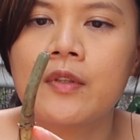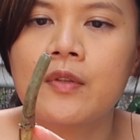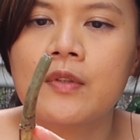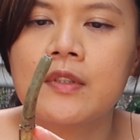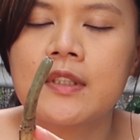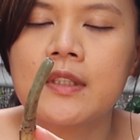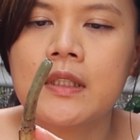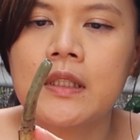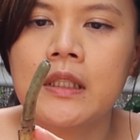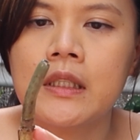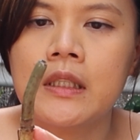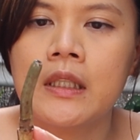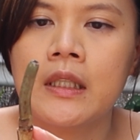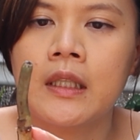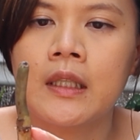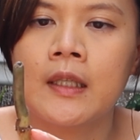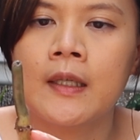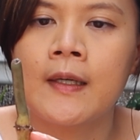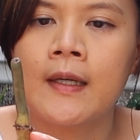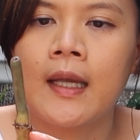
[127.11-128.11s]
to see
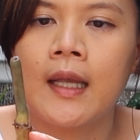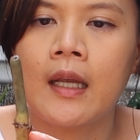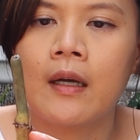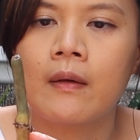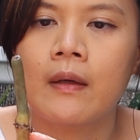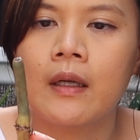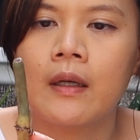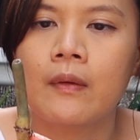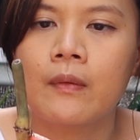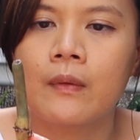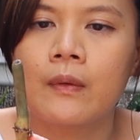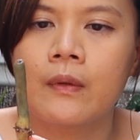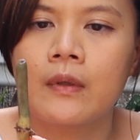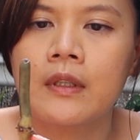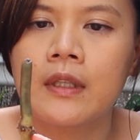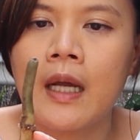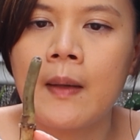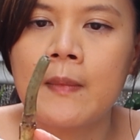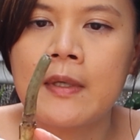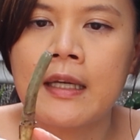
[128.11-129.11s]
the area
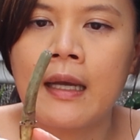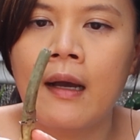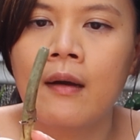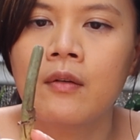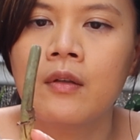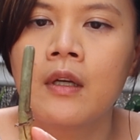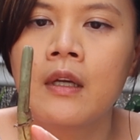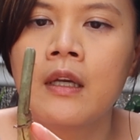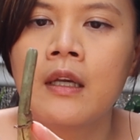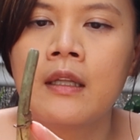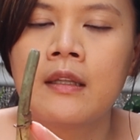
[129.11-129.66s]
root coming out.